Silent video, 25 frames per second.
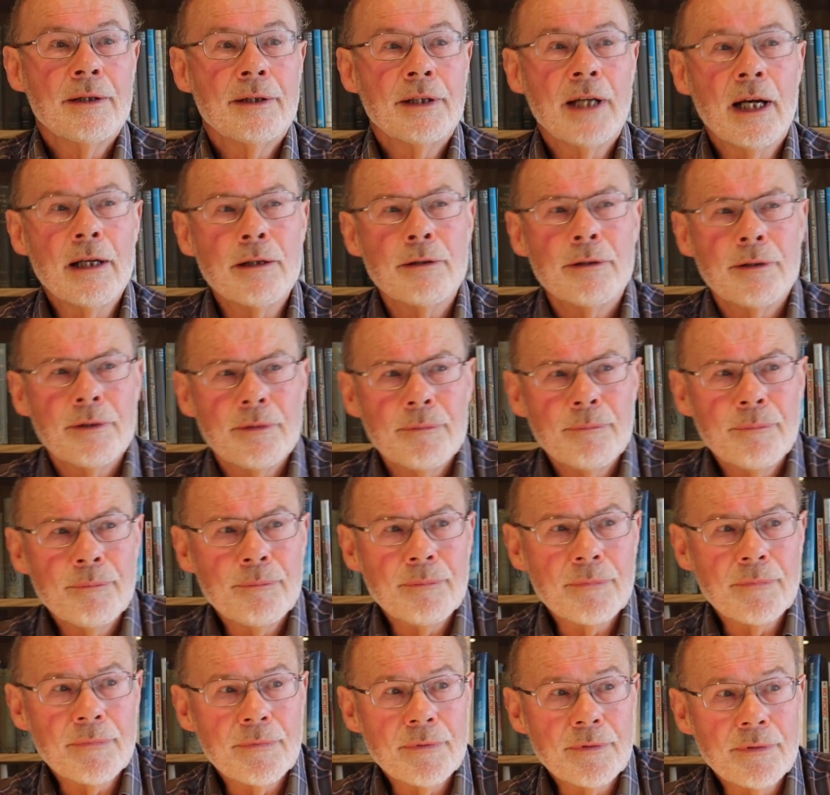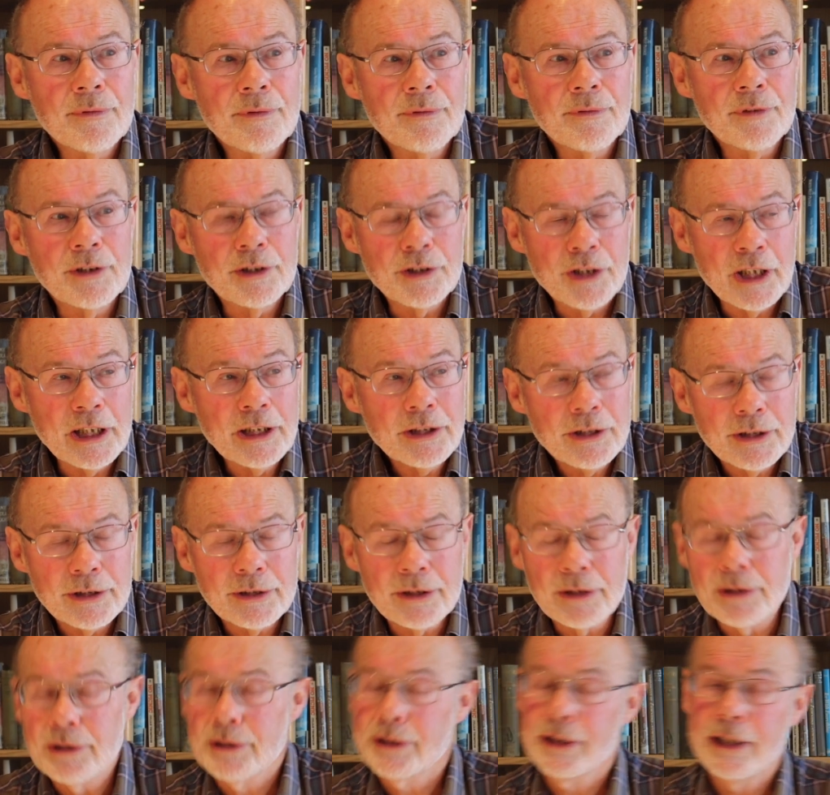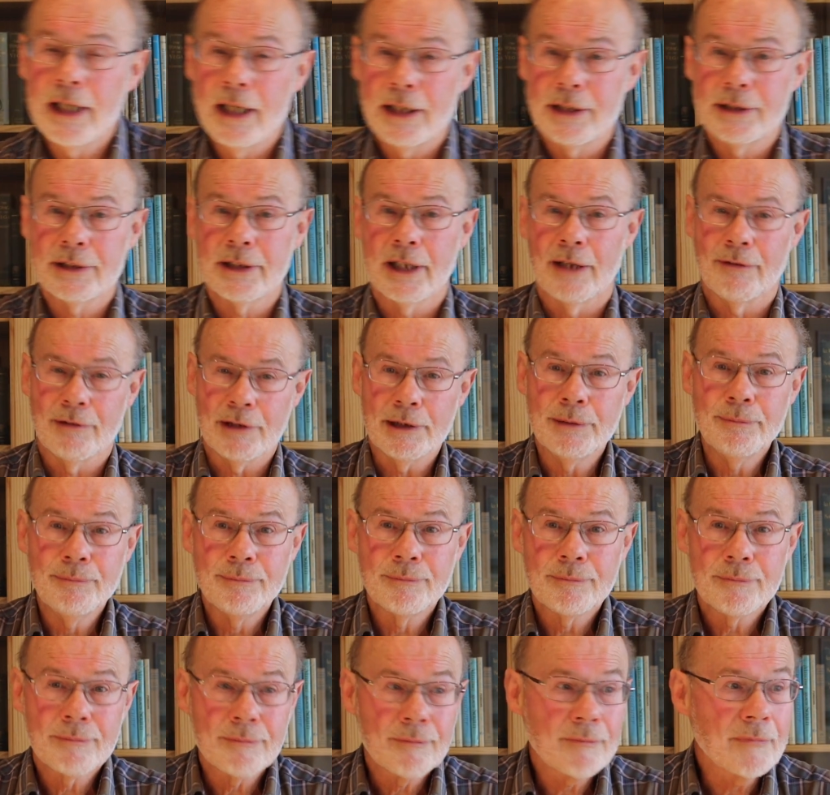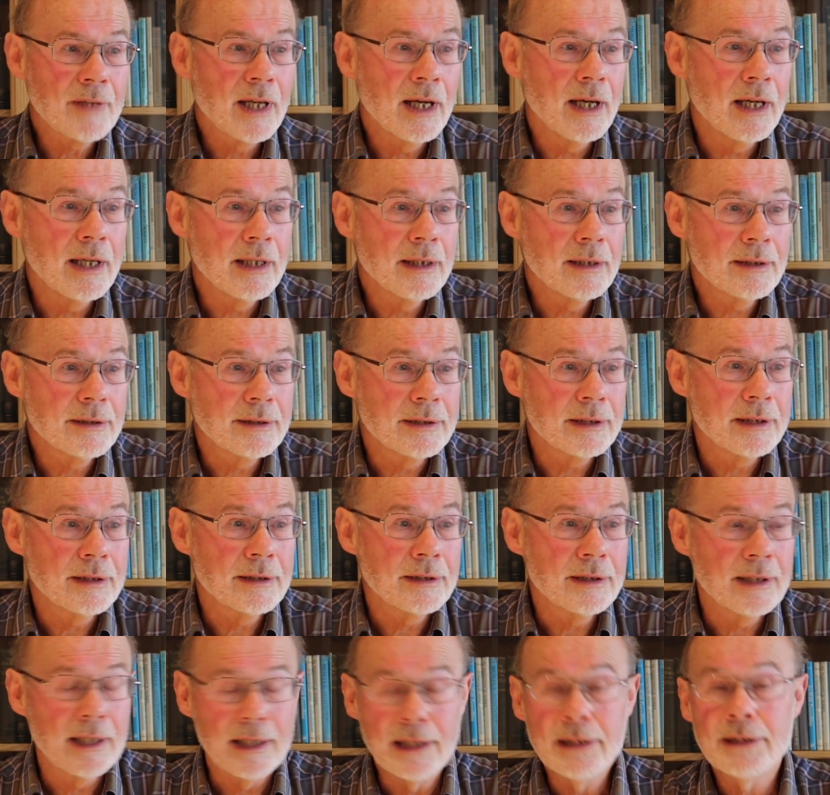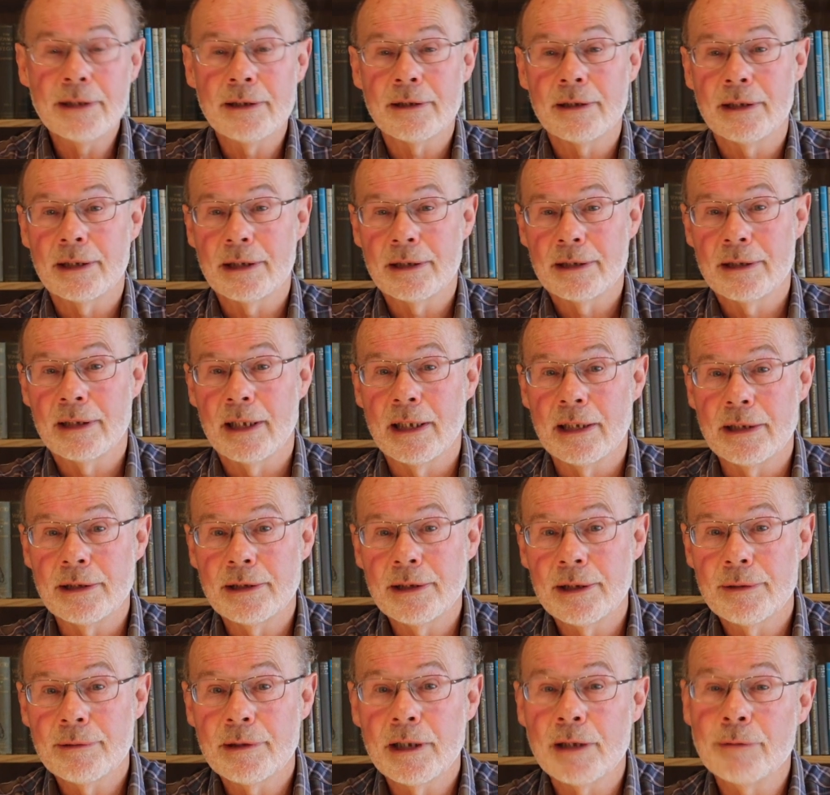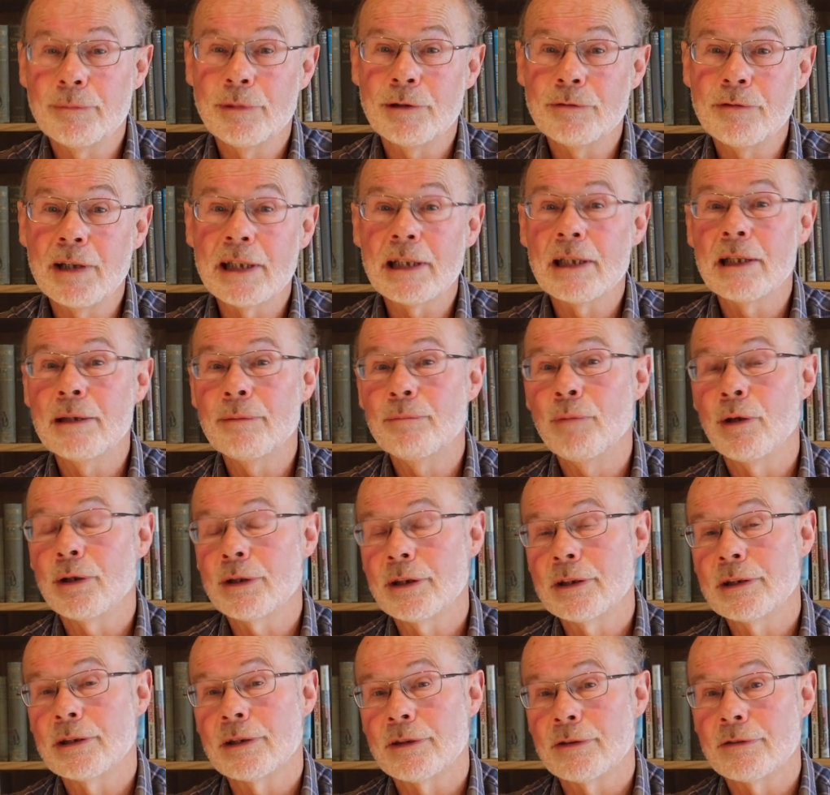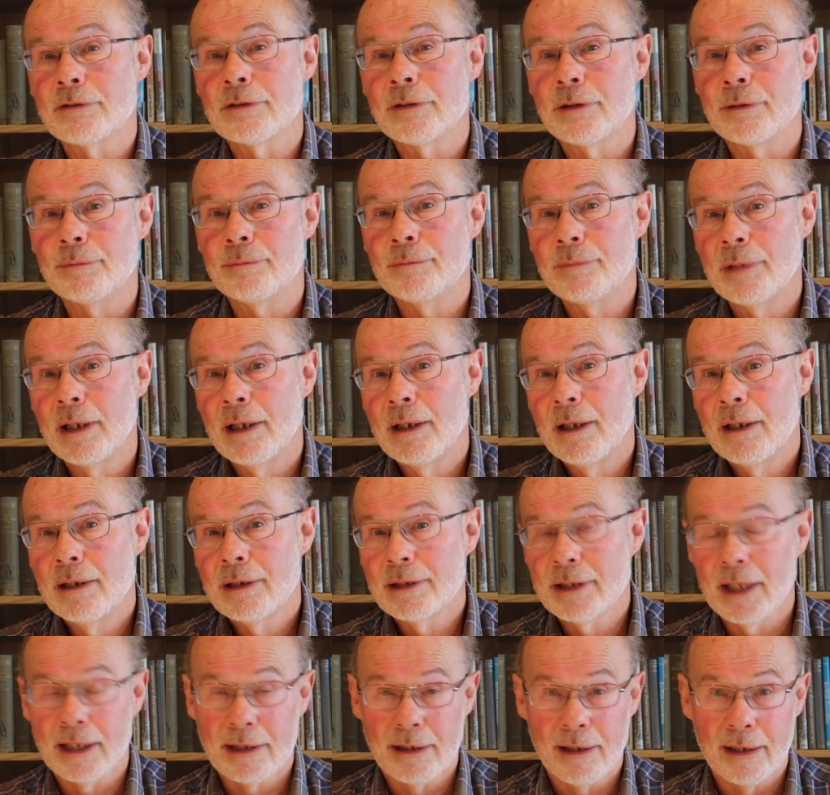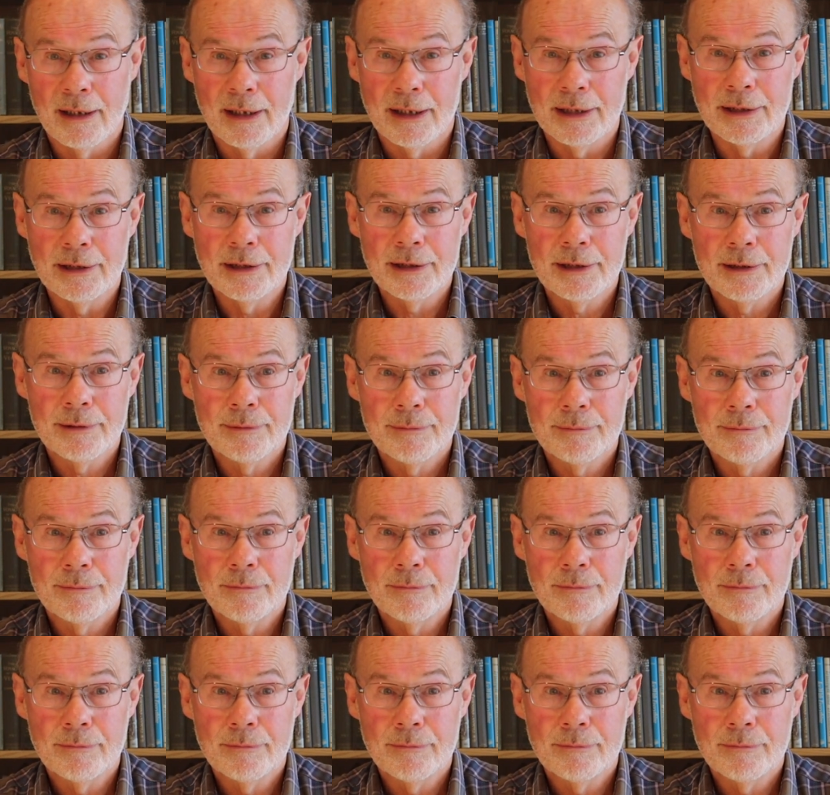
Now, the changes in sea ice cover and in glacier extent can be readily monitored from satellites.